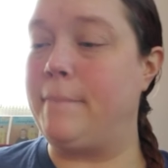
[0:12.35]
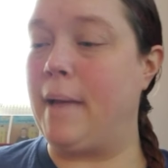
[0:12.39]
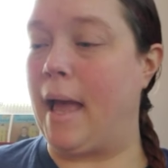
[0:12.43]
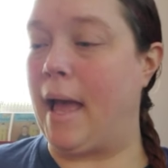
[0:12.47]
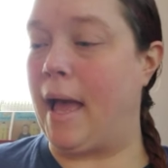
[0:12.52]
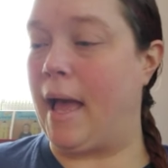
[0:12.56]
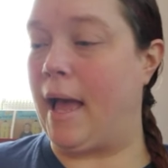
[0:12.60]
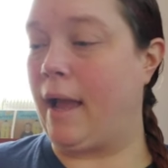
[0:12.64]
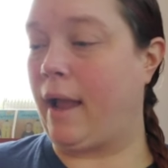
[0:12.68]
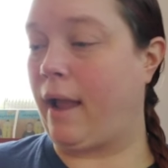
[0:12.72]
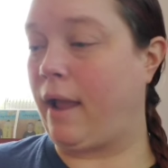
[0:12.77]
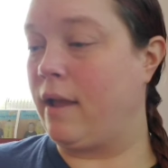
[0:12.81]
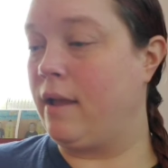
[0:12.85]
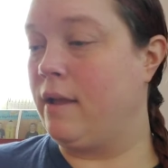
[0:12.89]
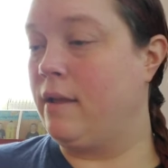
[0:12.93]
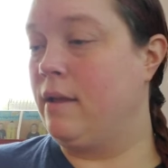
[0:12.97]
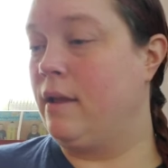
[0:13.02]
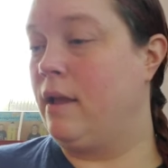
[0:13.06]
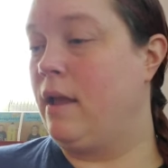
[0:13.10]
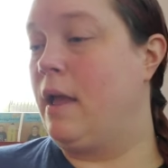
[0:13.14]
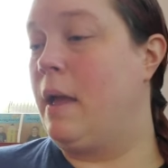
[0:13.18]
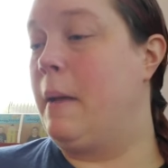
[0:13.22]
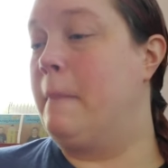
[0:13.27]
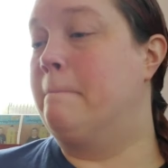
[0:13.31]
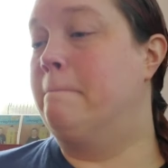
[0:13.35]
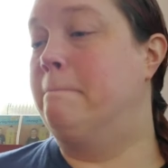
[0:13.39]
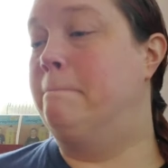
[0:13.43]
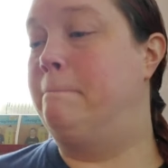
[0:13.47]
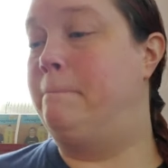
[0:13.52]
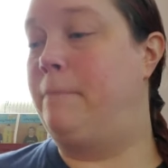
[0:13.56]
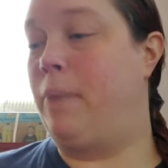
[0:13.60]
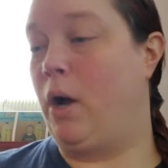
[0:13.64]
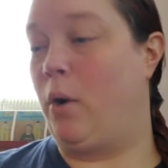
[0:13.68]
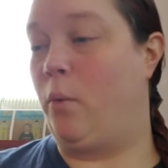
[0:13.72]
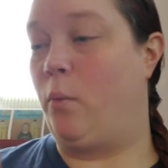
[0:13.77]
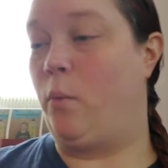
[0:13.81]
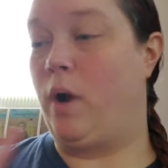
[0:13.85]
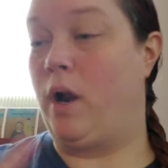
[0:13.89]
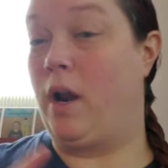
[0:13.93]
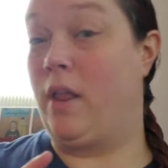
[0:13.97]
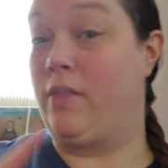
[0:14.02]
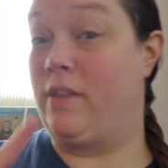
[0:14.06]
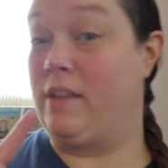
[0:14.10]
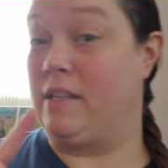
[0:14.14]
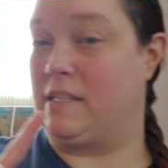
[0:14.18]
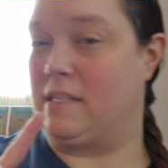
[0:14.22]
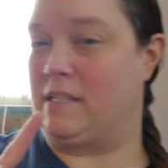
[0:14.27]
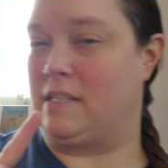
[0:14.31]
back, but one
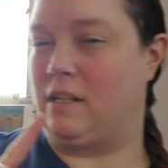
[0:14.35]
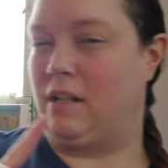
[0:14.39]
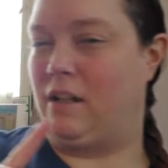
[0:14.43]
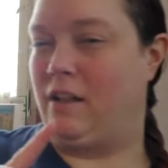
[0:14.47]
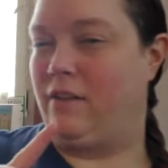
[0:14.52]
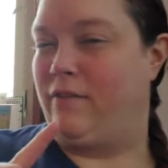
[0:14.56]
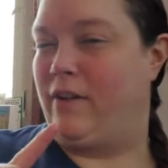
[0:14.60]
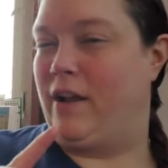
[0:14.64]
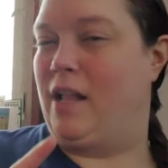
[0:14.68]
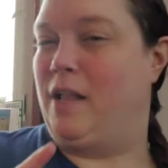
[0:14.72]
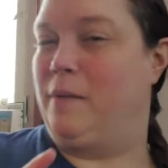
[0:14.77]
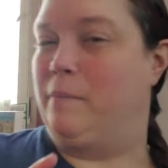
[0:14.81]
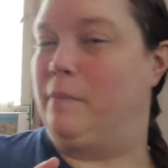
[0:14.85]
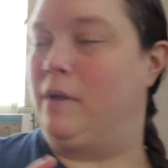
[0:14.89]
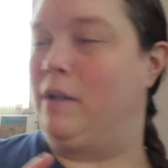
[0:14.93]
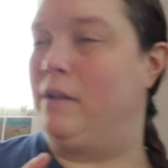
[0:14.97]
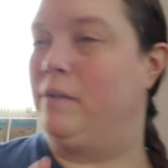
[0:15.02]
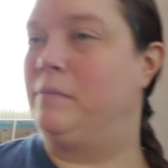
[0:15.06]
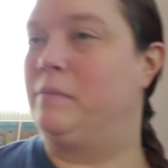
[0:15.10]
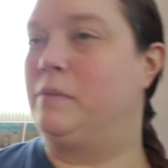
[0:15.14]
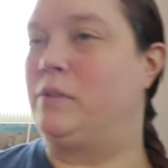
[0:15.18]
of these is still available.